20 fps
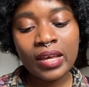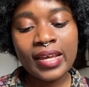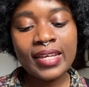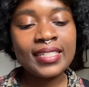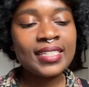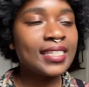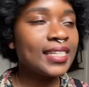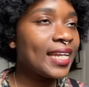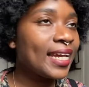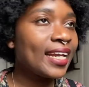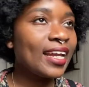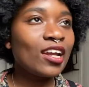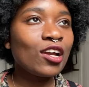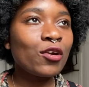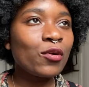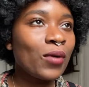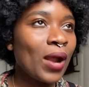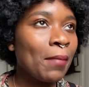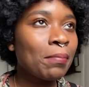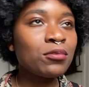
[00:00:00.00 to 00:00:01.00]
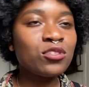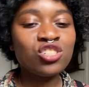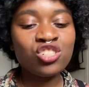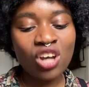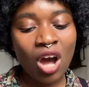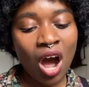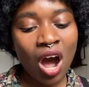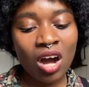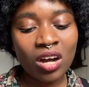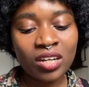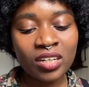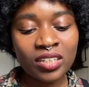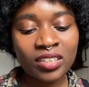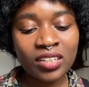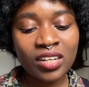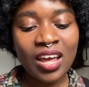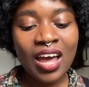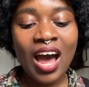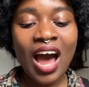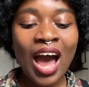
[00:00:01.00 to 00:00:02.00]
Slinging rap
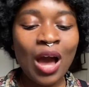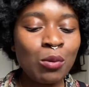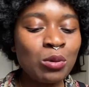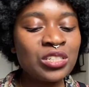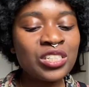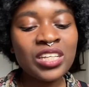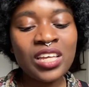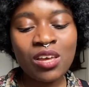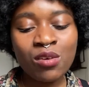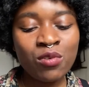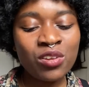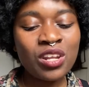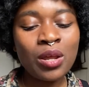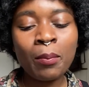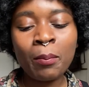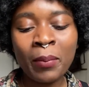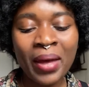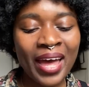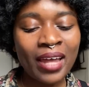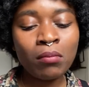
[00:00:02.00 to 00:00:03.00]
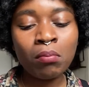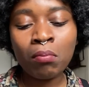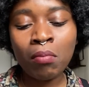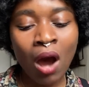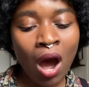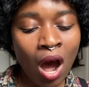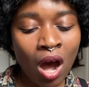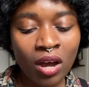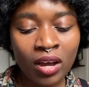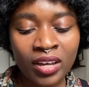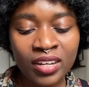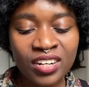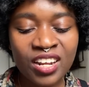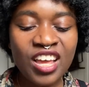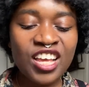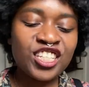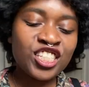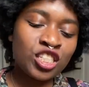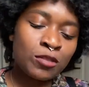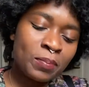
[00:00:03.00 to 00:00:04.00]
jargon, I was given a bad bargain.
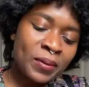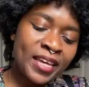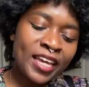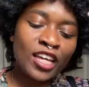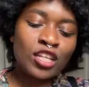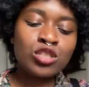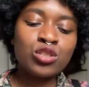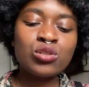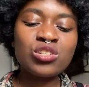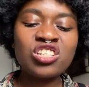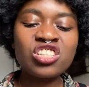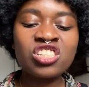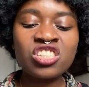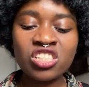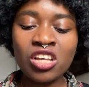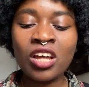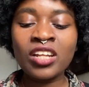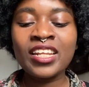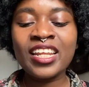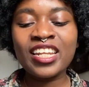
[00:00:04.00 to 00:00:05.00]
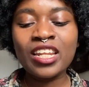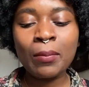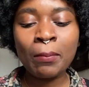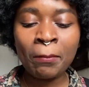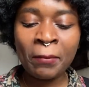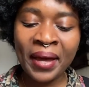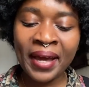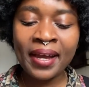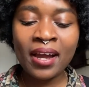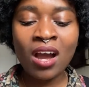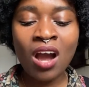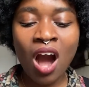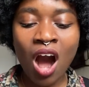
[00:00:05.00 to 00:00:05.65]
Speaking to the sun in the back